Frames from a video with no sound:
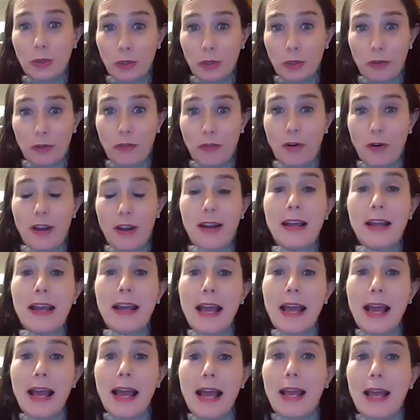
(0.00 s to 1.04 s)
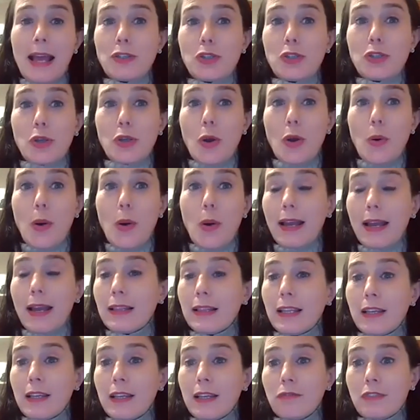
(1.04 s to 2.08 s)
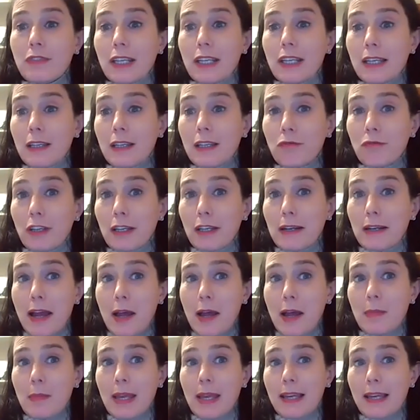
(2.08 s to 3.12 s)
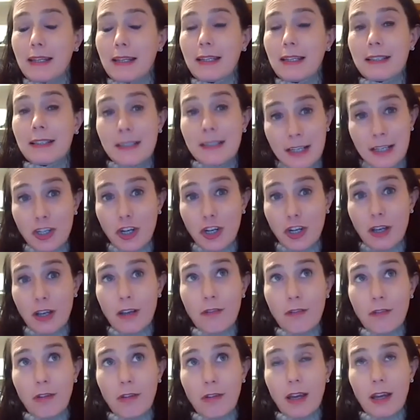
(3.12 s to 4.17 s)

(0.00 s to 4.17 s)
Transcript: look for it. And so I lived in Vietnam and Indonesia